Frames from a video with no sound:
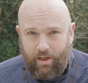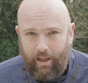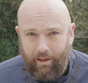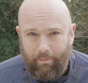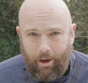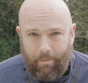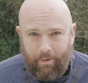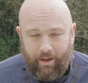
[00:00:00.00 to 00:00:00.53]
at the
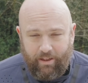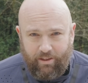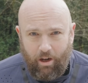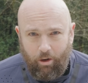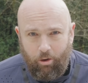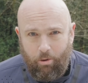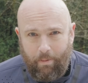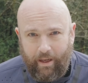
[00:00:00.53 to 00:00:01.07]
moment is a
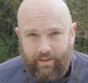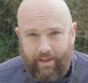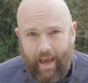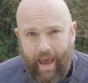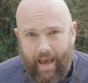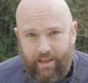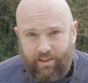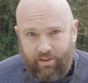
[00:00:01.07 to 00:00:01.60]
Lumix
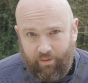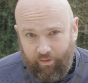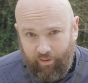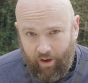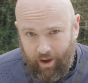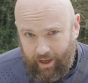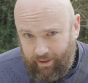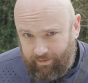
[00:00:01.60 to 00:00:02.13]

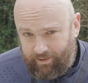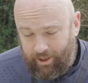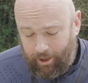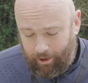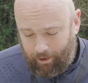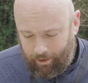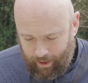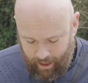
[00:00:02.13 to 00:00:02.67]
S5
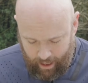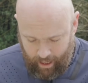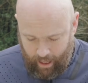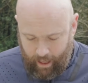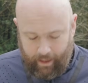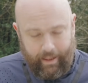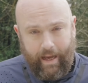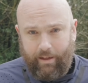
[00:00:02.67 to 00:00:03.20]
II.
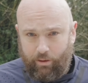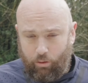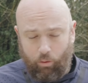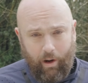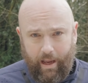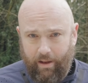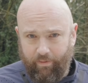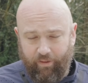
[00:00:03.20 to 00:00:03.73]
That's
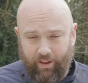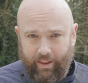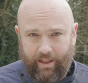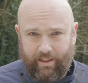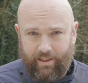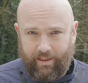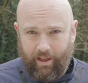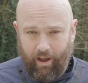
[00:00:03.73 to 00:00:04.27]
great for
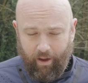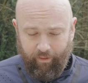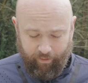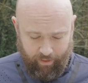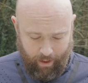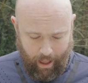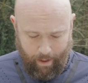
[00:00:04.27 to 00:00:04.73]
this stuff.